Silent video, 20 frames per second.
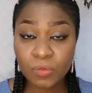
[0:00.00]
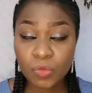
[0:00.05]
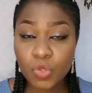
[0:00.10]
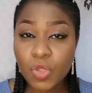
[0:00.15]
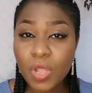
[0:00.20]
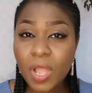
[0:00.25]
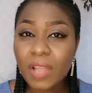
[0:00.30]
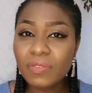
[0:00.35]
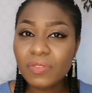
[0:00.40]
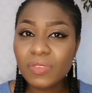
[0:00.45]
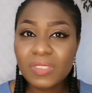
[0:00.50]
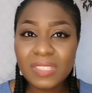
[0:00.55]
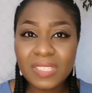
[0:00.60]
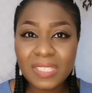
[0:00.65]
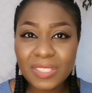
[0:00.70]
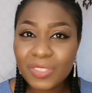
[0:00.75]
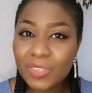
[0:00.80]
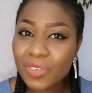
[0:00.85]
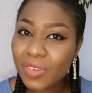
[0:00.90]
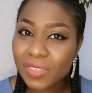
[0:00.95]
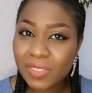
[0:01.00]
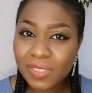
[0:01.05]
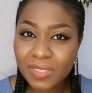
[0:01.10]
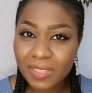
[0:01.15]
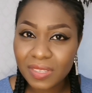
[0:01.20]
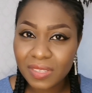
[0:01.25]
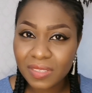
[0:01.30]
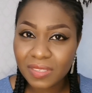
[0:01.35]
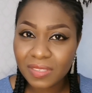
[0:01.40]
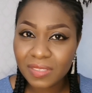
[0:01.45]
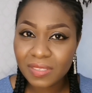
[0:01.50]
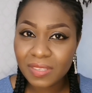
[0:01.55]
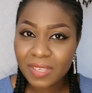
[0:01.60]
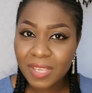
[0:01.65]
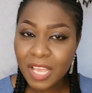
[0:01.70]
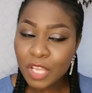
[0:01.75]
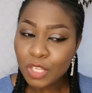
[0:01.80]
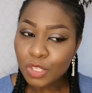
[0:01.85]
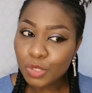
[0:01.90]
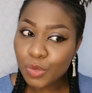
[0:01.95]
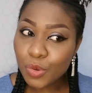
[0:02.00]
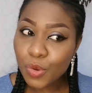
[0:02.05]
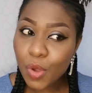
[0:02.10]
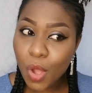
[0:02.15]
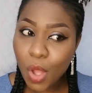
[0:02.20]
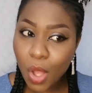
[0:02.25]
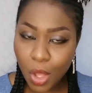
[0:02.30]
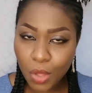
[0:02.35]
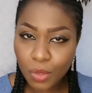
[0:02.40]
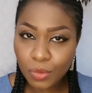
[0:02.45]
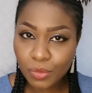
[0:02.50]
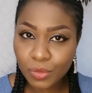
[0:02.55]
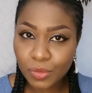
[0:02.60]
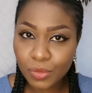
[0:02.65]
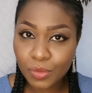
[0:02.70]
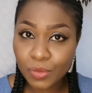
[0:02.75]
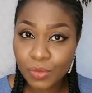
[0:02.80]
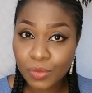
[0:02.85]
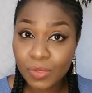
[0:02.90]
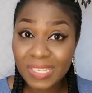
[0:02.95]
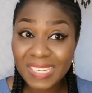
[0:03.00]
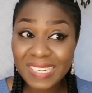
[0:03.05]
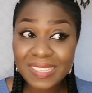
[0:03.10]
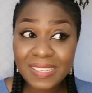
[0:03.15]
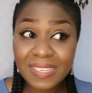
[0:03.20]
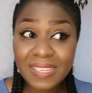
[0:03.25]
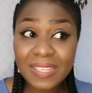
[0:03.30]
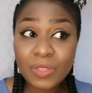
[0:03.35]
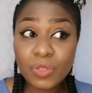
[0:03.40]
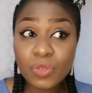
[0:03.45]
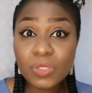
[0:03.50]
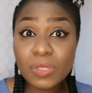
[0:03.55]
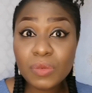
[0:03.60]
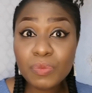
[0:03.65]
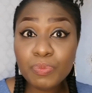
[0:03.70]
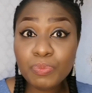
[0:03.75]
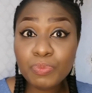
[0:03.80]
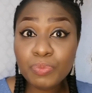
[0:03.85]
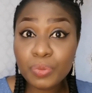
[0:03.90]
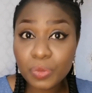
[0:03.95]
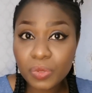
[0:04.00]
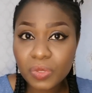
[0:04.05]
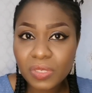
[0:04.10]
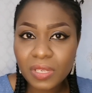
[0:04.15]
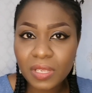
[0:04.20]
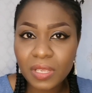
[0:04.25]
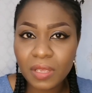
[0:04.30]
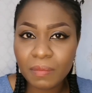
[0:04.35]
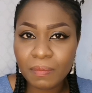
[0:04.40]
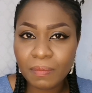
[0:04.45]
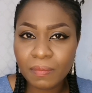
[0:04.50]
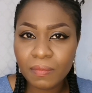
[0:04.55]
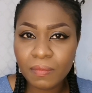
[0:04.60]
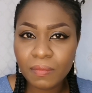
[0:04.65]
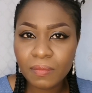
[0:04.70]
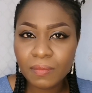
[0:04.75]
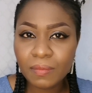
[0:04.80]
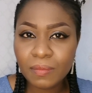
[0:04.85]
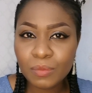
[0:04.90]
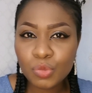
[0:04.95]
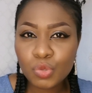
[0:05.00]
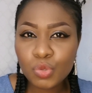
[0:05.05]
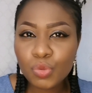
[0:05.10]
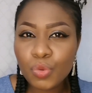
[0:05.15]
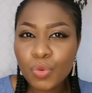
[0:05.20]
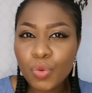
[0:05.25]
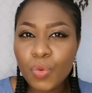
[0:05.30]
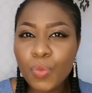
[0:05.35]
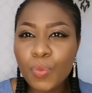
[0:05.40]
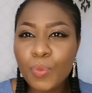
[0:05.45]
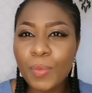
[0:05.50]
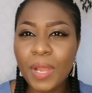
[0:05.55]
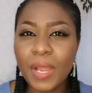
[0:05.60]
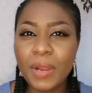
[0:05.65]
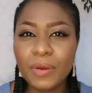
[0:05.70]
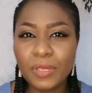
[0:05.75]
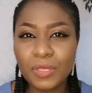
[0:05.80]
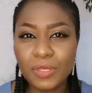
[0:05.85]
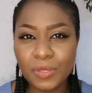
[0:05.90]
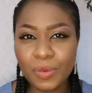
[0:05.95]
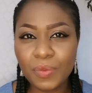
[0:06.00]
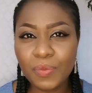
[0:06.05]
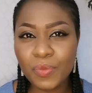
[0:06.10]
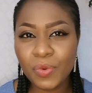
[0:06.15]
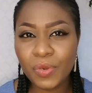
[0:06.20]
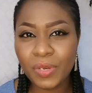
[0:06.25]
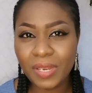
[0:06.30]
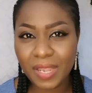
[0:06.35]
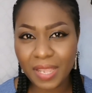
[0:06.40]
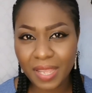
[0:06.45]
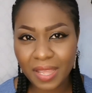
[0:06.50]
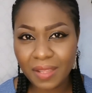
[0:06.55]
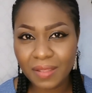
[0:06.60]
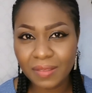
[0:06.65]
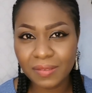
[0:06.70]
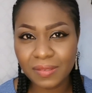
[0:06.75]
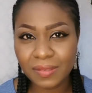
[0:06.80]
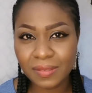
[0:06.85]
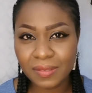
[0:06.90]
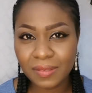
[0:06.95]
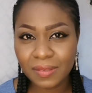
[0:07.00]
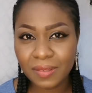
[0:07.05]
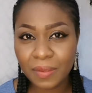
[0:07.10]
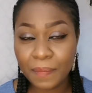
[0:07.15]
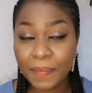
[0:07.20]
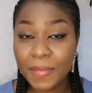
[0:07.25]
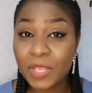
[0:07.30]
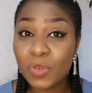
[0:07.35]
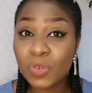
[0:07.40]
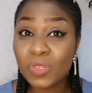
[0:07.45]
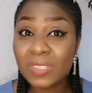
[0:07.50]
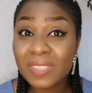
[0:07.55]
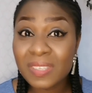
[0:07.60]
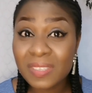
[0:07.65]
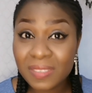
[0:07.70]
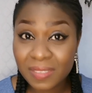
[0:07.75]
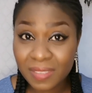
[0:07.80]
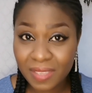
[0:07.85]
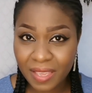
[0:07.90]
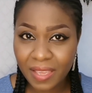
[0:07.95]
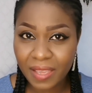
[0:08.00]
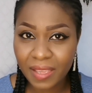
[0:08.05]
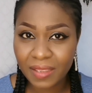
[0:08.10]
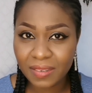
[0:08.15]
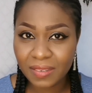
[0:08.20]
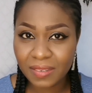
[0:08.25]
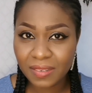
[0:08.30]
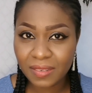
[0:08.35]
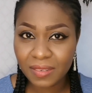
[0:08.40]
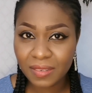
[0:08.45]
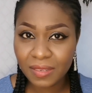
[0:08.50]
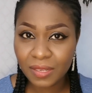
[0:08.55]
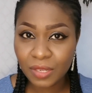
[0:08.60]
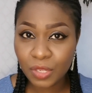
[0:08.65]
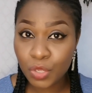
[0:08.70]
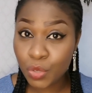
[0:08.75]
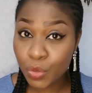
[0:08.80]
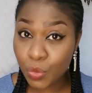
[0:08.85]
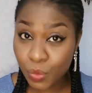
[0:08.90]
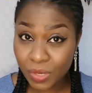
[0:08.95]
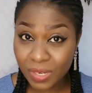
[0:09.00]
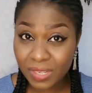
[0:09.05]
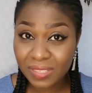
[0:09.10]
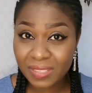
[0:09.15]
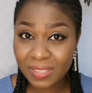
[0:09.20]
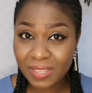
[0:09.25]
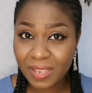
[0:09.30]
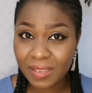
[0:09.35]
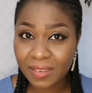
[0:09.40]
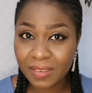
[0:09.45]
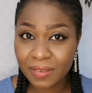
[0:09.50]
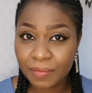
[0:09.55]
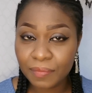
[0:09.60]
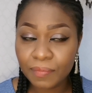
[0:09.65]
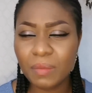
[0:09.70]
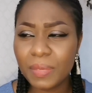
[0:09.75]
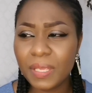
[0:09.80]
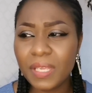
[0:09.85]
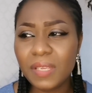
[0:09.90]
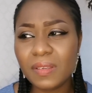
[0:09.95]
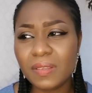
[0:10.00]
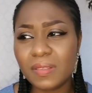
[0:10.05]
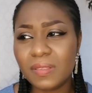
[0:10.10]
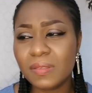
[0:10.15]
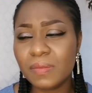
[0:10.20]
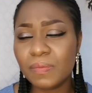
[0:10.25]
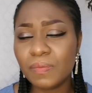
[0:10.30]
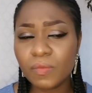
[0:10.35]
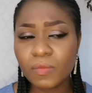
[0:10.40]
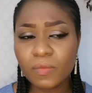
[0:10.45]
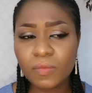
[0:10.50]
You have to discuss this. So also, so that it doesn't push him to go marry someone else because he's scared. You understand? Because